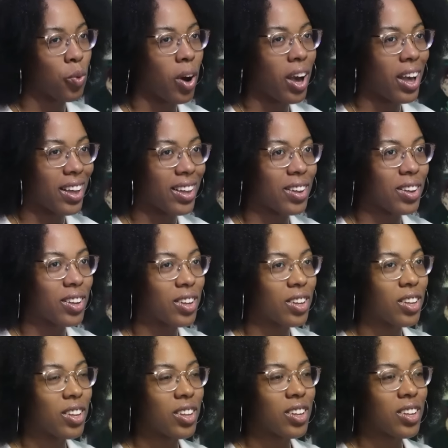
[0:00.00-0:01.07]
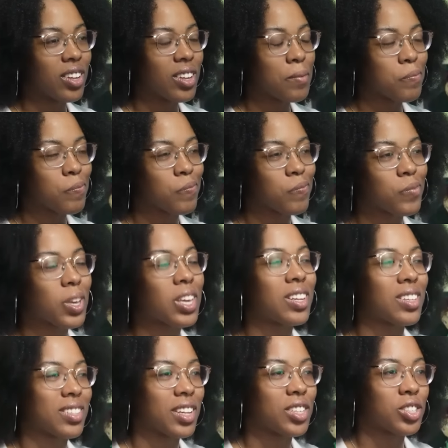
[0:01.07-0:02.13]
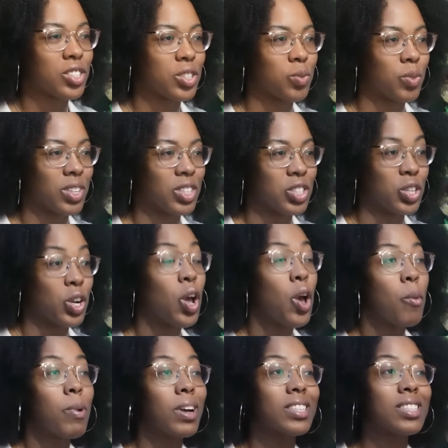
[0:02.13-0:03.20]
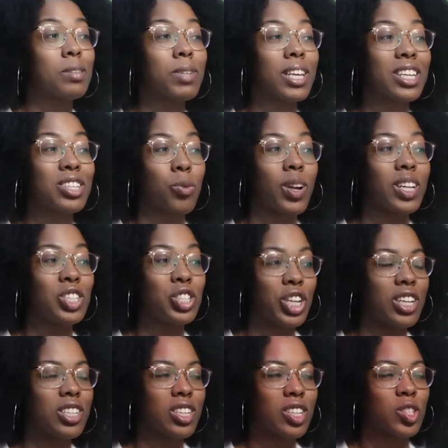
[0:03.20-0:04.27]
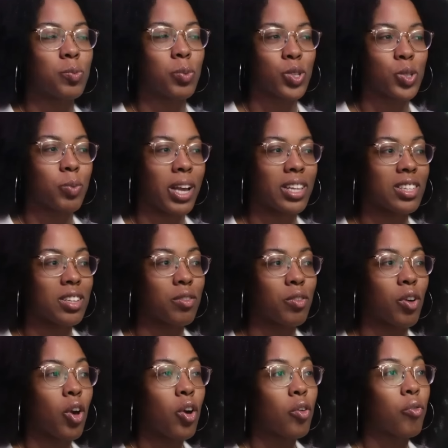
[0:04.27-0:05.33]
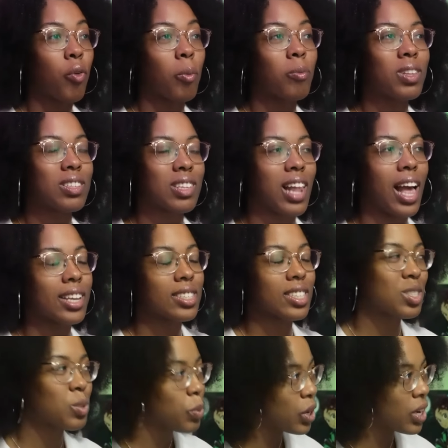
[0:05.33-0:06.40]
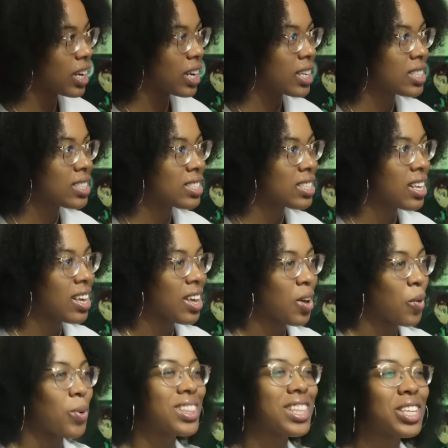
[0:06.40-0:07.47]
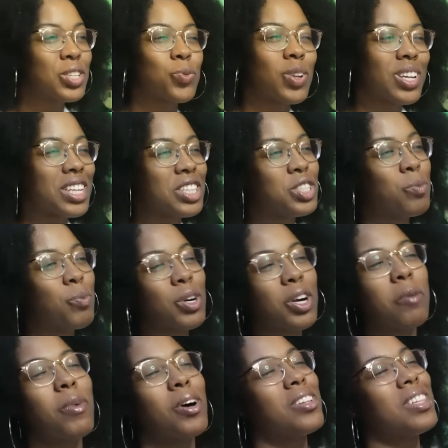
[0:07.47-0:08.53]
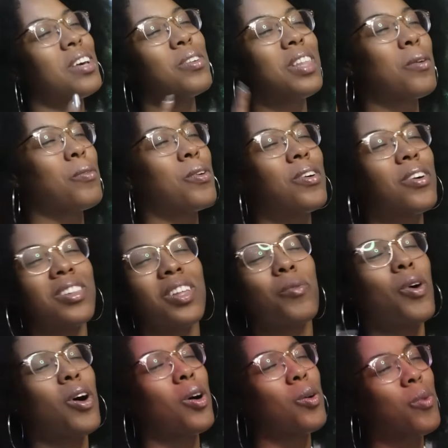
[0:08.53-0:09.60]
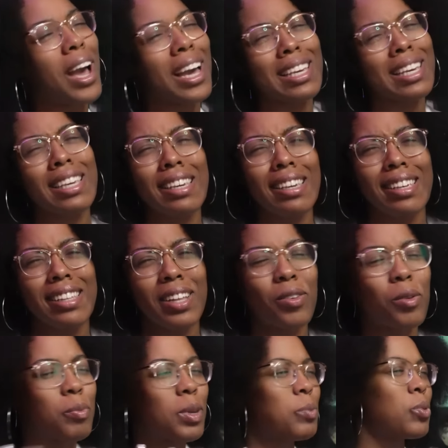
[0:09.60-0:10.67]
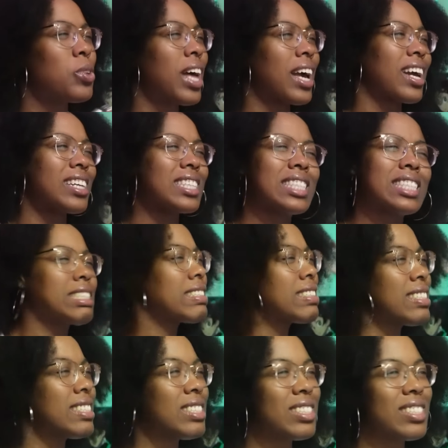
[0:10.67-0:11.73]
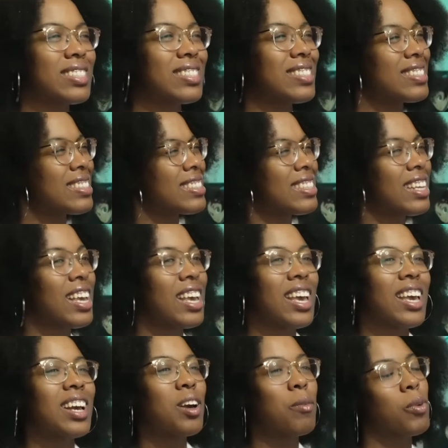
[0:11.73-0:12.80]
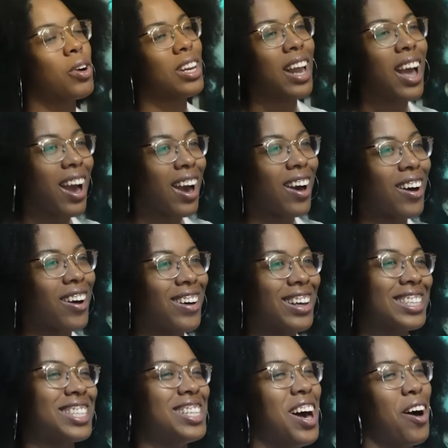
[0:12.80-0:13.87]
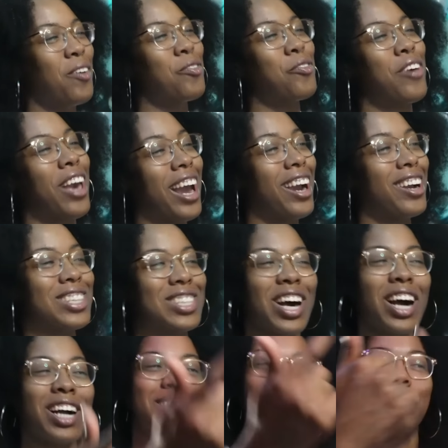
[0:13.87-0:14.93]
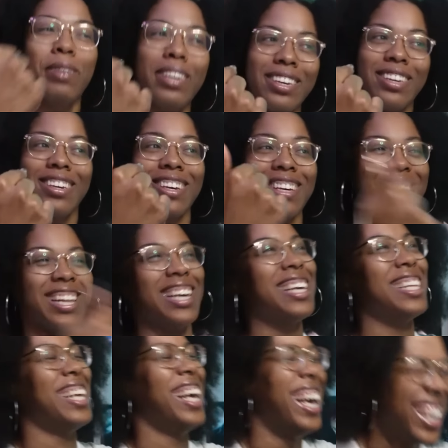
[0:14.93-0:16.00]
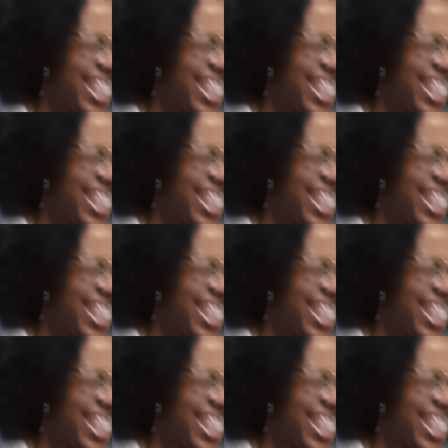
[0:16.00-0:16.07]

what okay, it's not just this religion, but it seems like he's already changing his perspective from this last experience with this religion, but come on, they, they were they were all wacky. They were people that got sucked into. Come on now, that's not fair. Talk to me, like